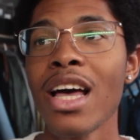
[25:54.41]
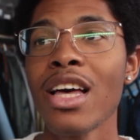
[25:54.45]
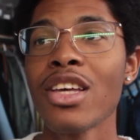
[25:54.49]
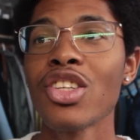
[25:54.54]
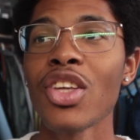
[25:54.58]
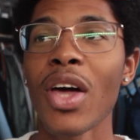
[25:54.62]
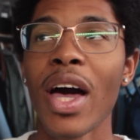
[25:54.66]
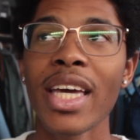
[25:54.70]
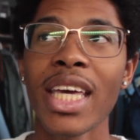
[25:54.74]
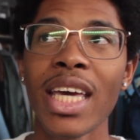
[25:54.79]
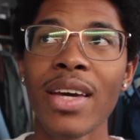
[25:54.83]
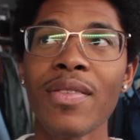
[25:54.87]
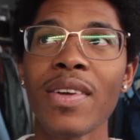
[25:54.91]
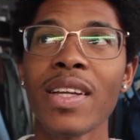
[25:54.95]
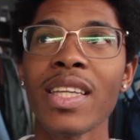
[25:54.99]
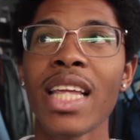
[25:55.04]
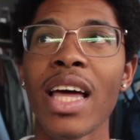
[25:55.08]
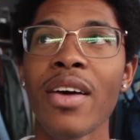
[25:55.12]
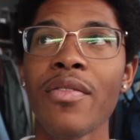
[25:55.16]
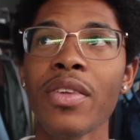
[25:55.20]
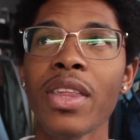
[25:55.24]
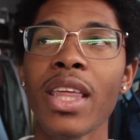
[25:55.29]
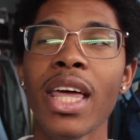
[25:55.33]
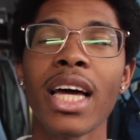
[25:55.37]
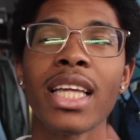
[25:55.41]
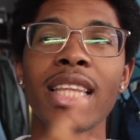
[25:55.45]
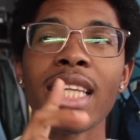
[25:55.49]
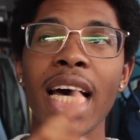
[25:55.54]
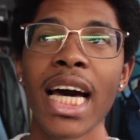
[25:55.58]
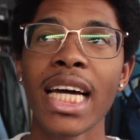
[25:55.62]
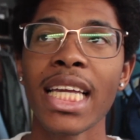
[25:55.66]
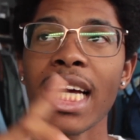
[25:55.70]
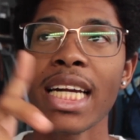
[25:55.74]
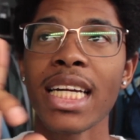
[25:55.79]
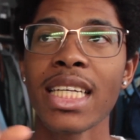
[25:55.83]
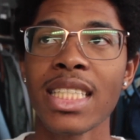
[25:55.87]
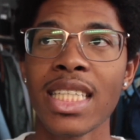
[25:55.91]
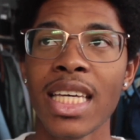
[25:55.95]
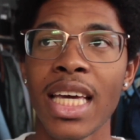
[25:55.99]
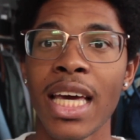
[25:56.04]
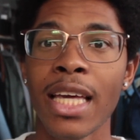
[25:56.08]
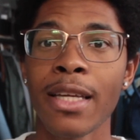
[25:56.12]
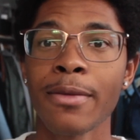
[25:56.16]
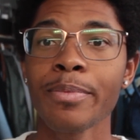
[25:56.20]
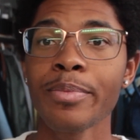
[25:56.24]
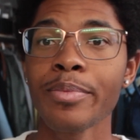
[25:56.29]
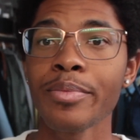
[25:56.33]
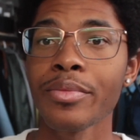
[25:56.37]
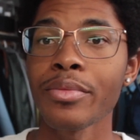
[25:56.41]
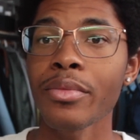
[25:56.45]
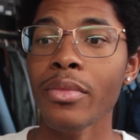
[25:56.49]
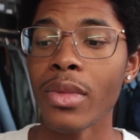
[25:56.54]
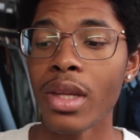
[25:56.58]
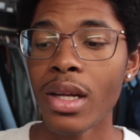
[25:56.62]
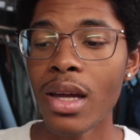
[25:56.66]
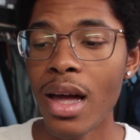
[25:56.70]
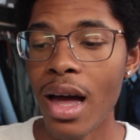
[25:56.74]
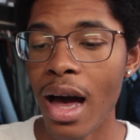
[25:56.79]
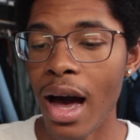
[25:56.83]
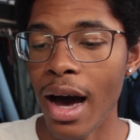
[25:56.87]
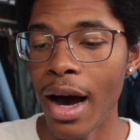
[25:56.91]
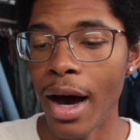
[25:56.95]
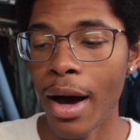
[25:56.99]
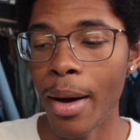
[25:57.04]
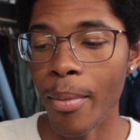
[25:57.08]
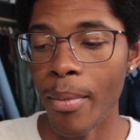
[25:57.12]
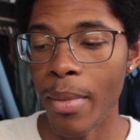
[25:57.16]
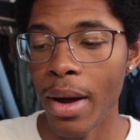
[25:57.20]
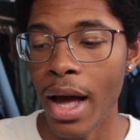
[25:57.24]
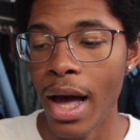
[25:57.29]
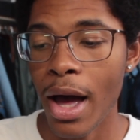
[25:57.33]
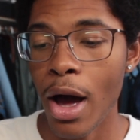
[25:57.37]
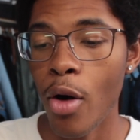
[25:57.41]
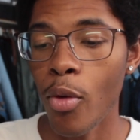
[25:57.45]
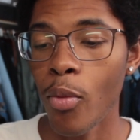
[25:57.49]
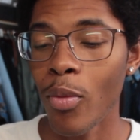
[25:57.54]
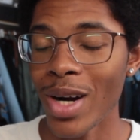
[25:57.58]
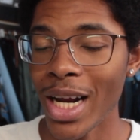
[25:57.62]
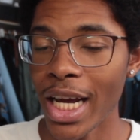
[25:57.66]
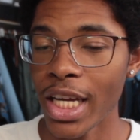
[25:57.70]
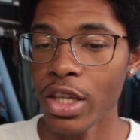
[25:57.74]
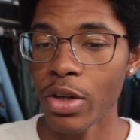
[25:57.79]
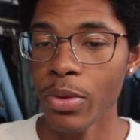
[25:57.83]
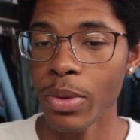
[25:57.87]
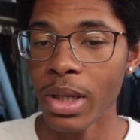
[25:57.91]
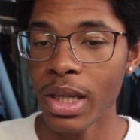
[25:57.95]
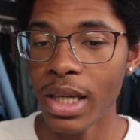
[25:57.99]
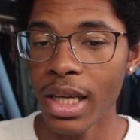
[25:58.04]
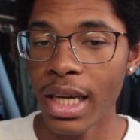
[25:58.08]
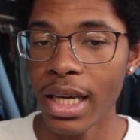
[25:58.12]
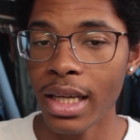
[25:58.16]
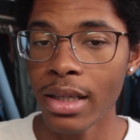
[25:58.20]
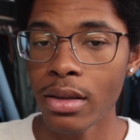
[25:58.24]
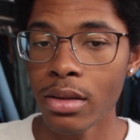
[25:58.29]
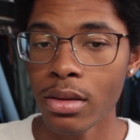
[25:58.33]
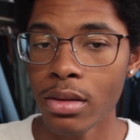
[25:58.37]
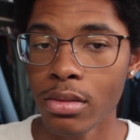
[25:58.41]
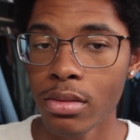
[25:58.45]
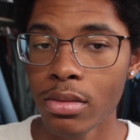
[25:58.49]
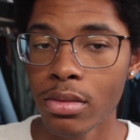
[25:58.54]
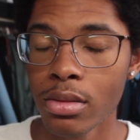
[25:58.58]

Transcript: So I give it definitely a 9 out of 10. Would I do it again?